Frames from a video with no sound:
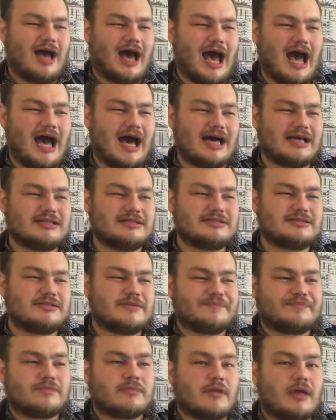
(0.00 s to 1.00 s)
And
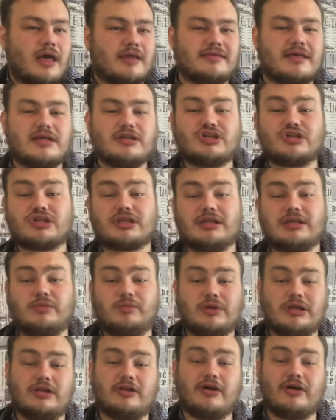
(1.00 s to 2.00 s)
essentially
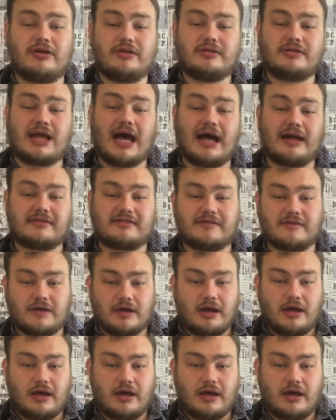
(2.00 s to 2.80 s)
we learn that